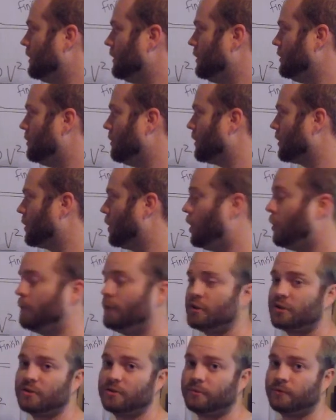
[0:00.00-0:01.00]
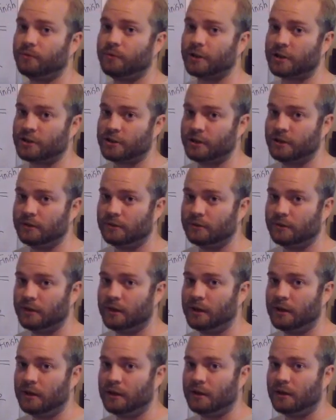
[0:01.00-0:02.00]
your coefficient of friction.
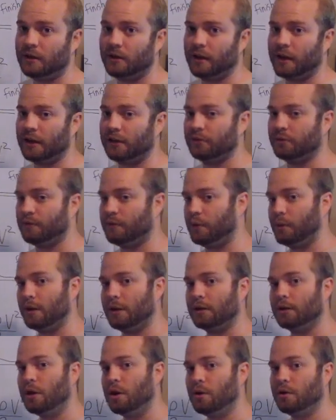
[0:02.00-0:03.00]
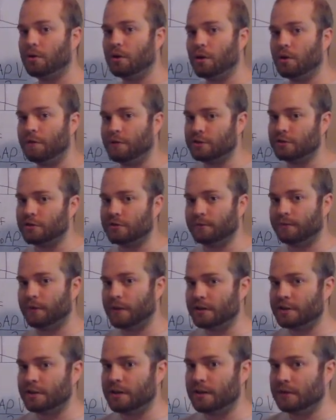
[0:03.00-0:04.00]
Okay, so if you want a low coefficient of
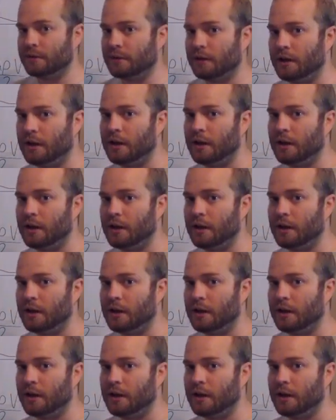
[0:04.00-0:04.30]
friction,